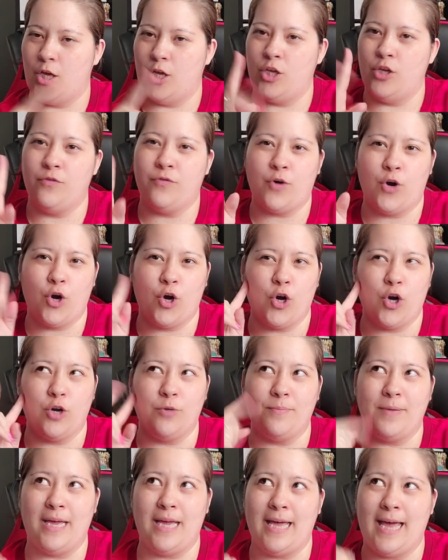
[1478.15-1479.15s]
You've heard
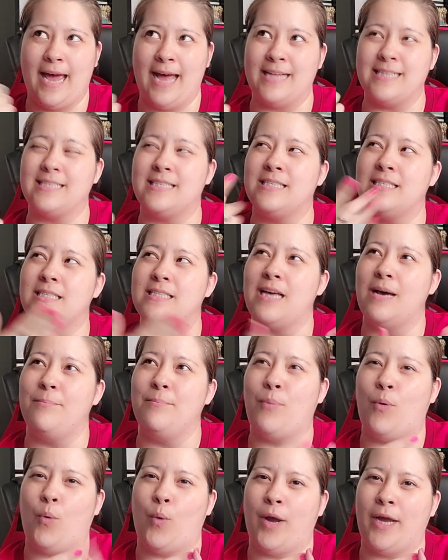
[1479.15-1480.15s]
me at some
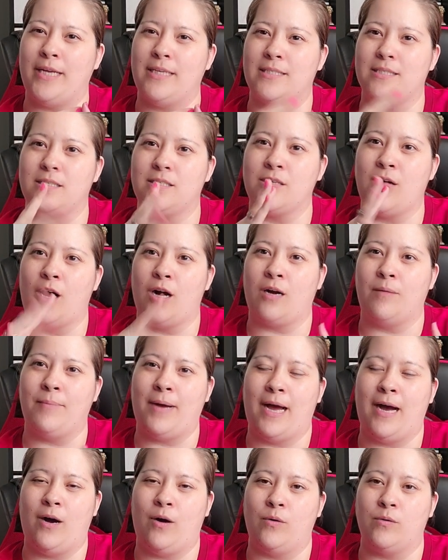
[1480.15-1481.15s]
point talk
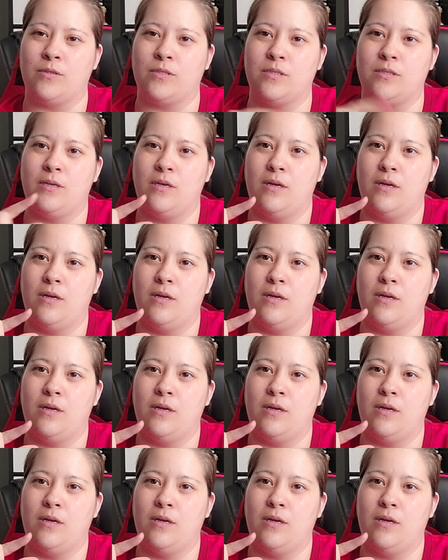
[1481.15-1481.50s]
about